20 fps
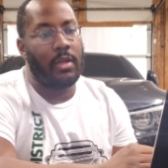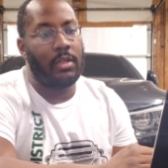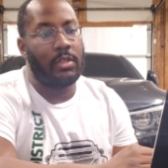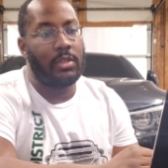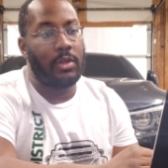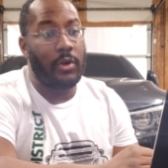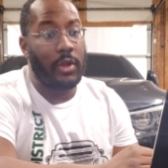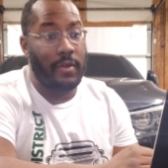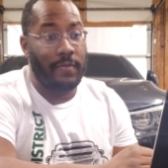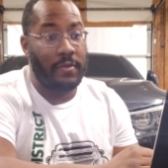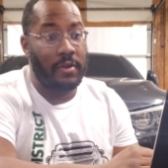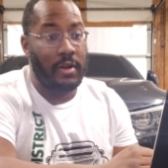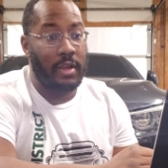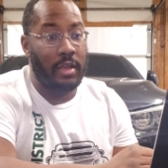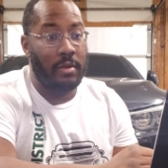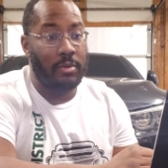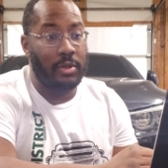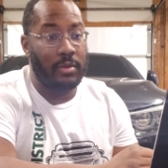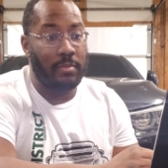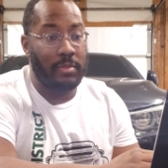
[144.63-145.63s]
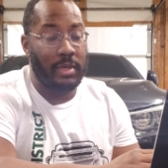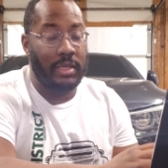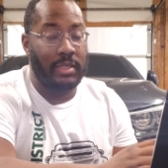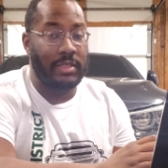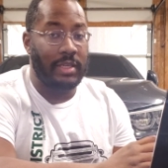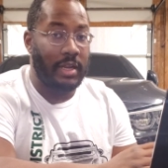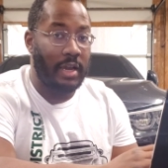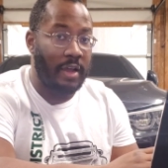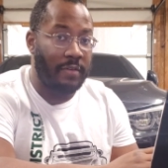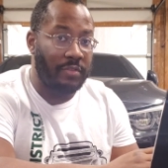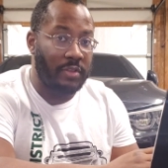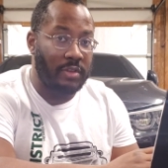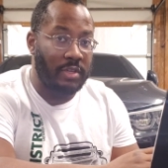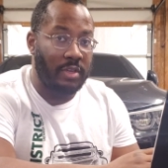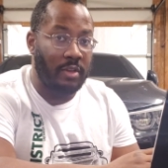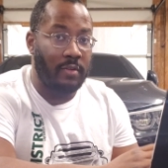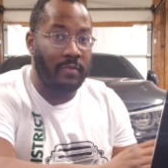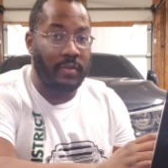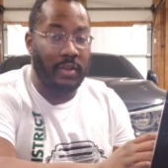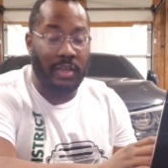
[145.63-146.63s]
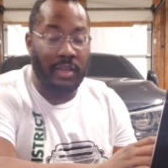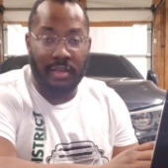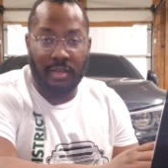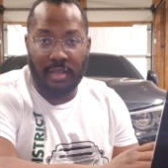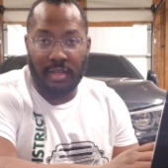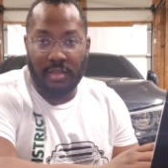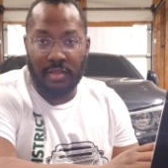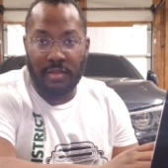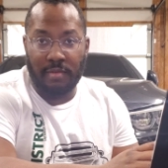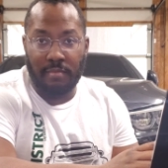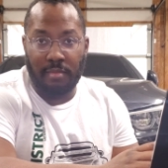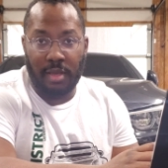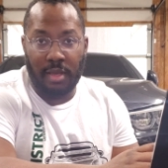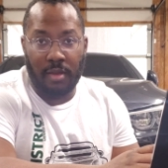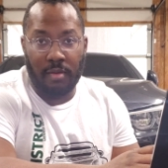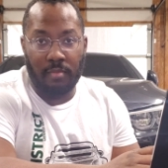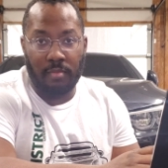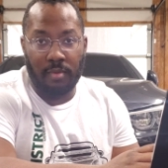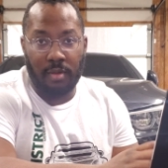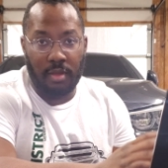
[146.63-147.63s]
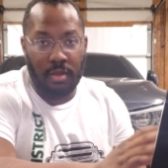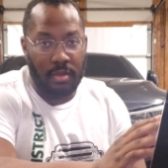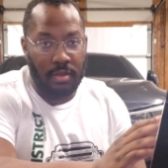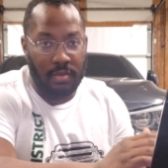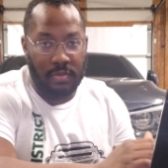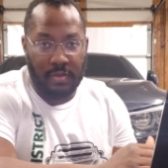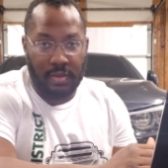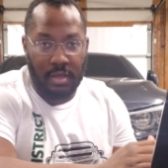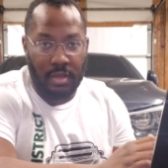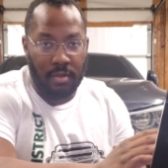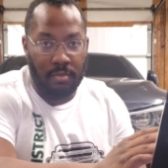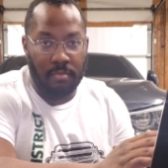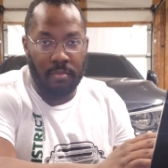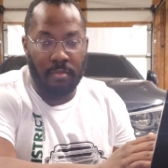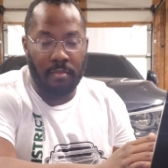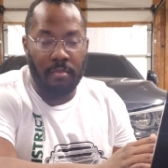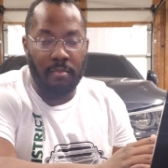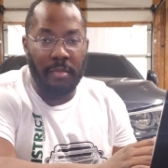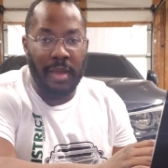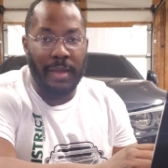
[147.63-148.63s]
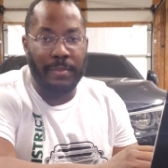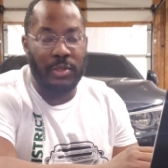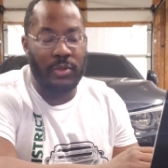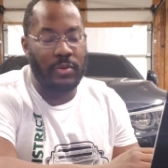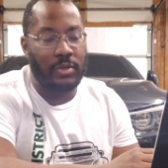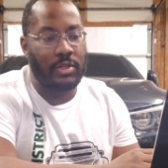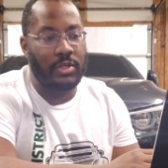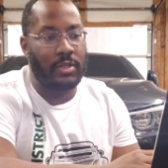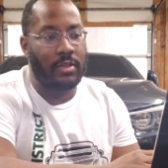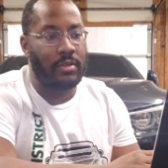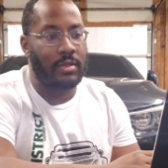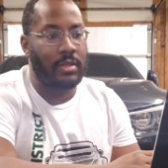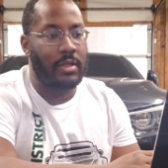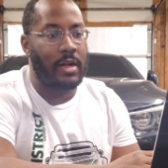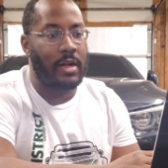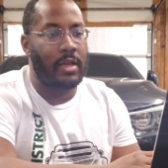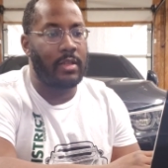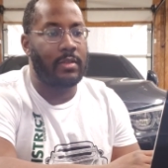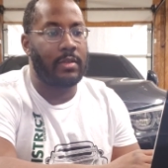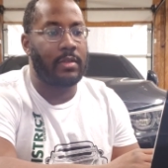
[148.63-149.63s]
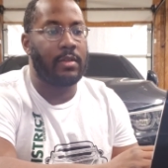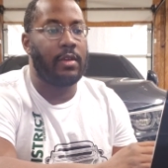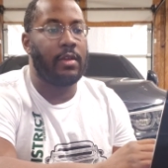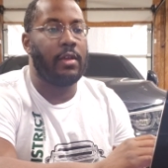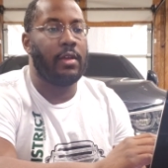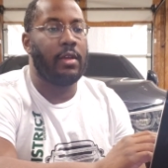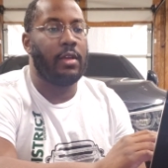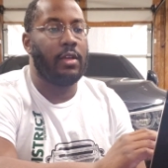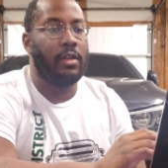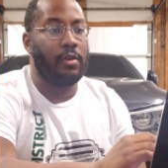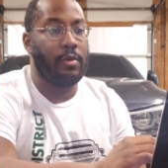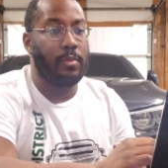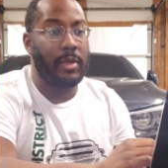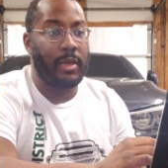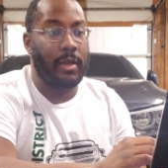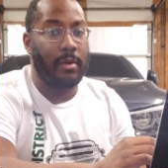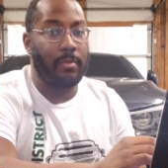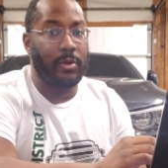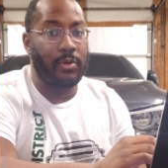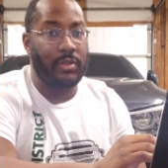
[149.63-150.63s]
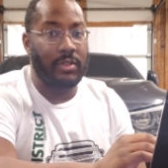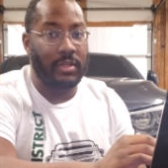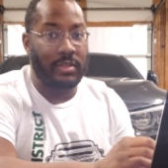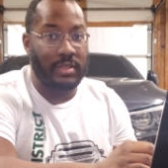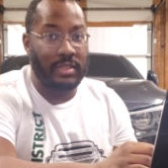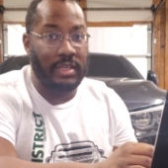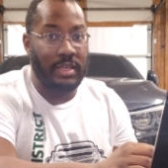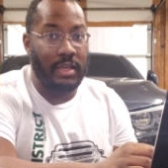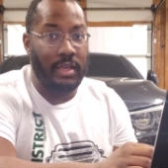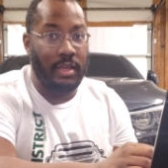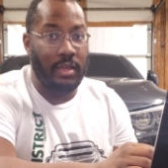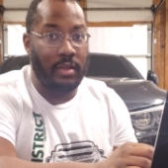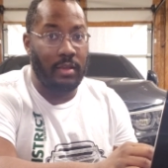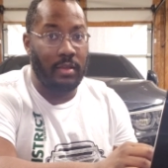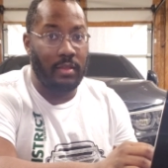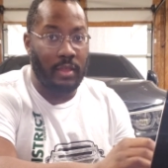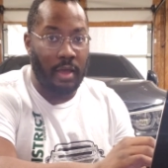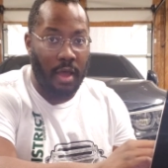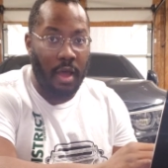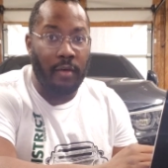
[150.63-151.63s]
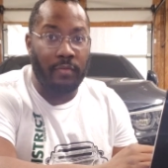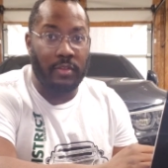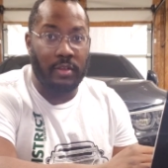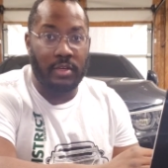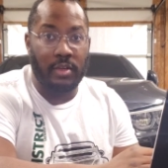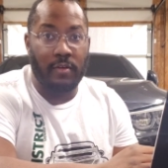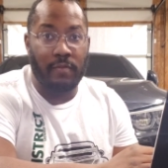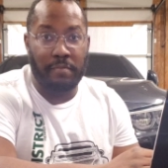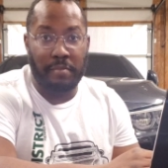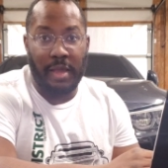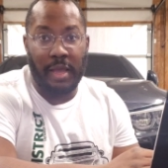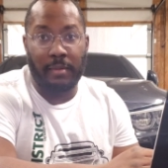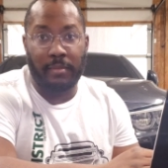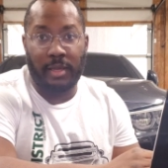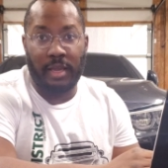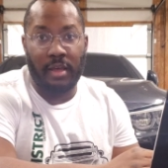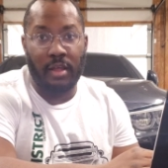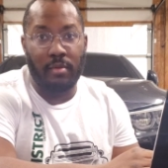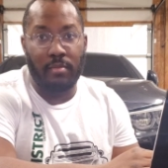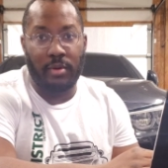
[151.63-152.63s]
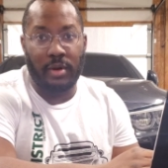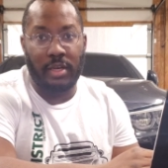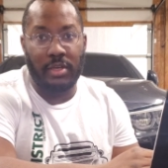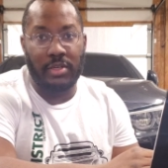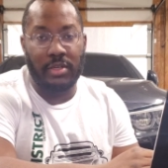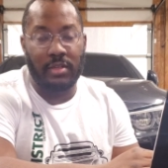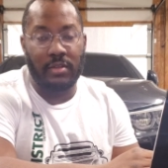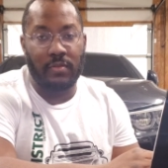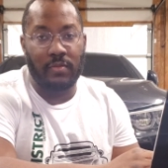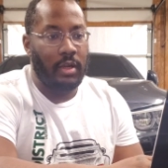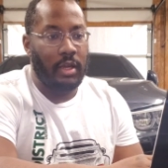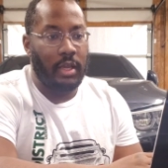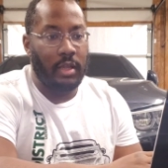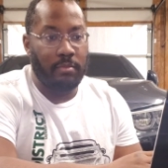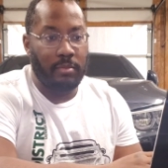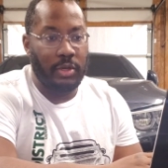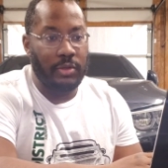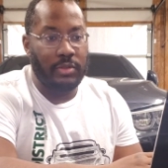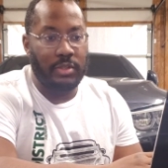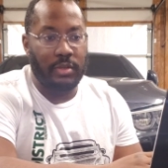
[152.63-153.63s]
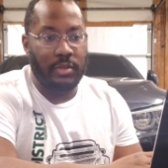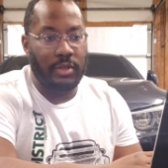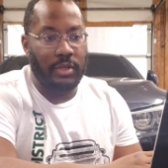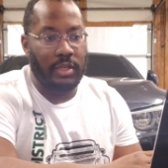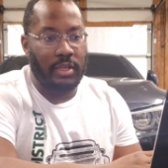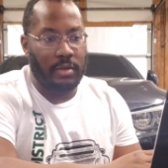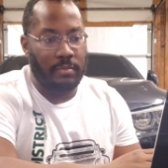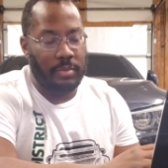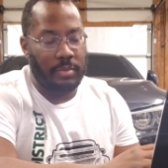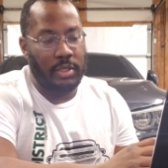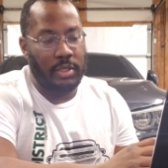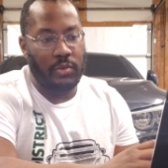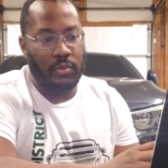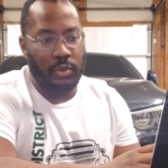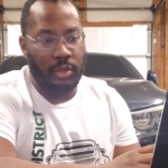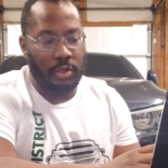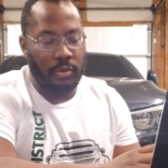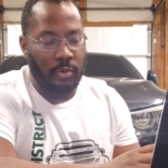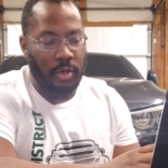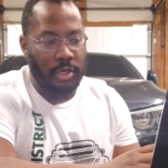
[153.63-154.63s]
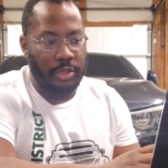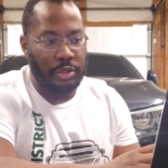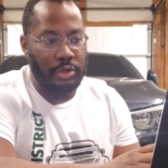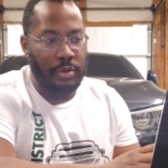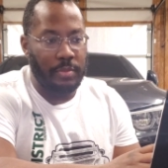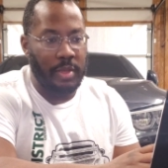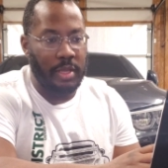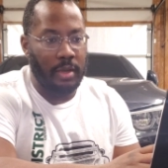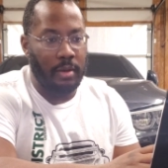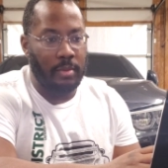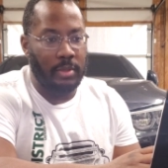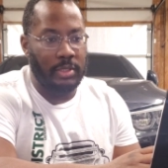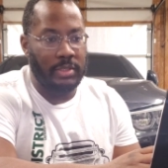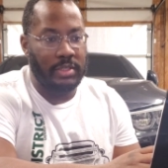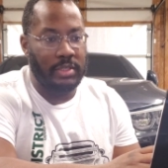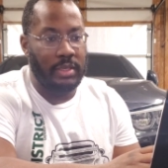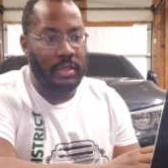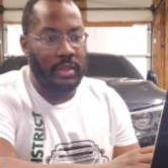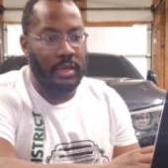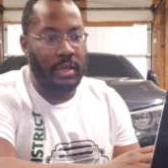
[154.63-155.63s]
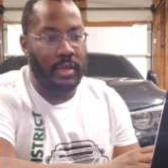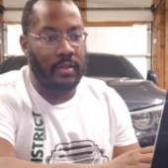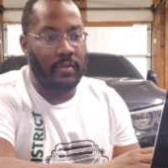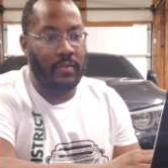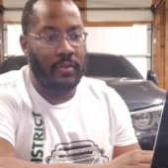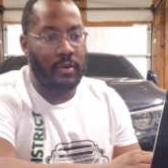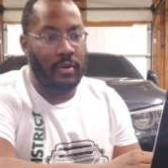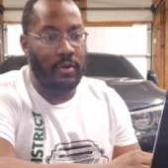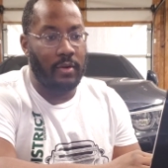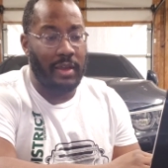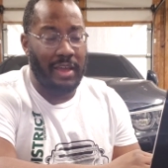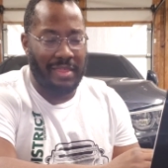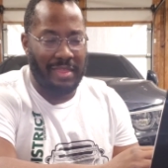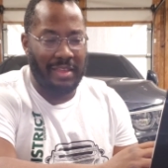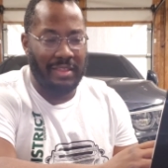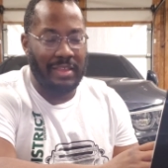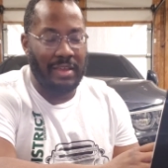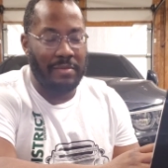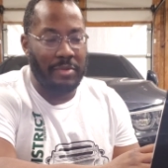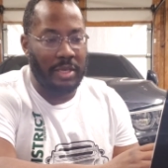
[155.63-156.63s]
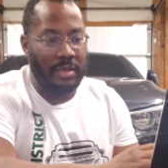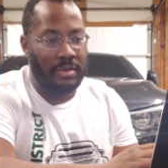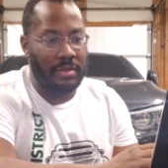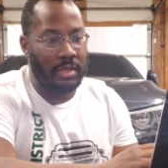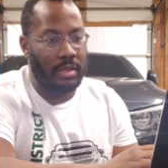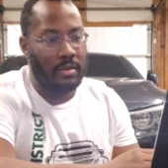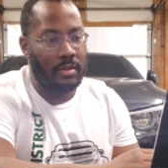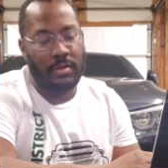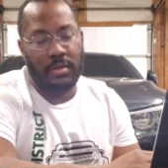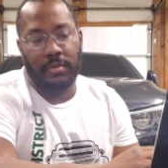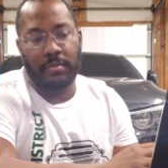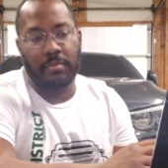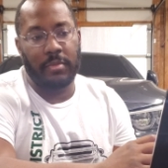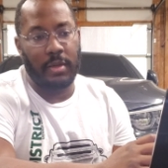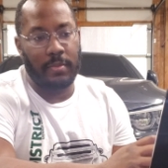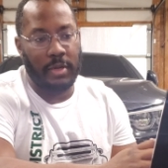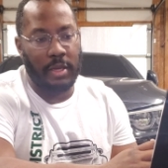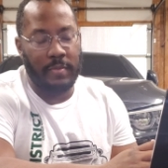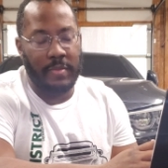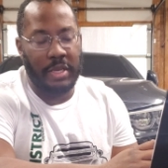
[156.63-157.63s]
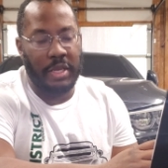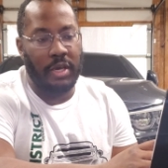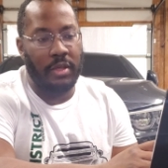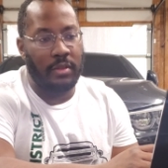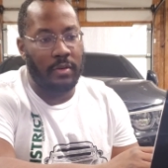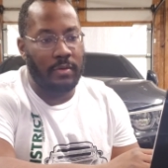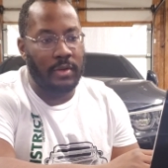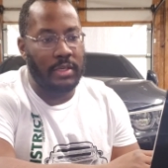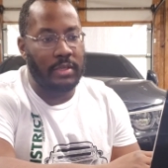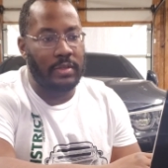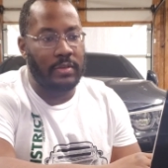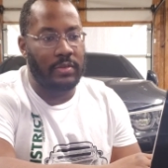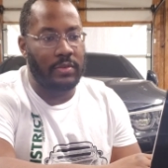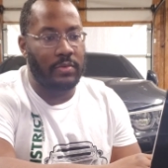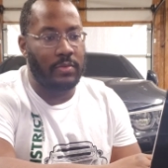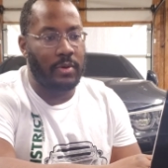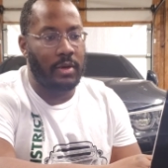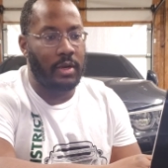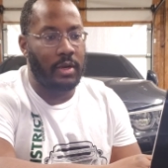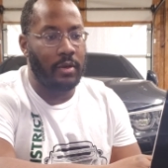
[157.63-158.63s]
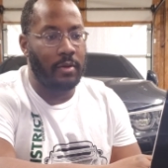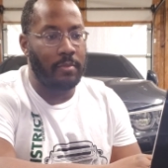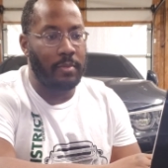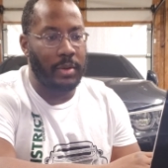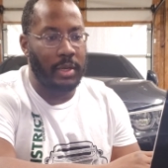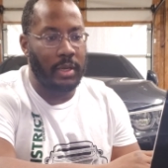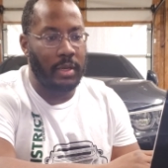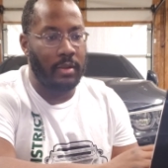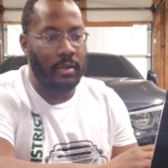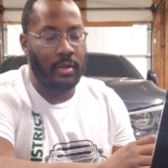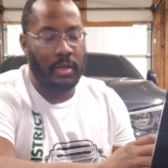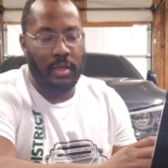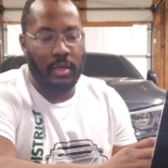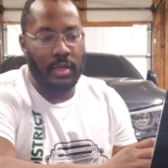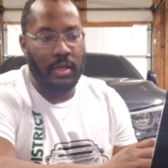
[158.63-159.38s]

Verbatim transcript: So if you're able to mix an off-the-shelf and custom map in the same map switching slots, you'll be able to see the off-the-shelf map calibrations. And most tuning companies wouldn't want you to be able to see that. So I think that makes sense. There might be other reasons as well, but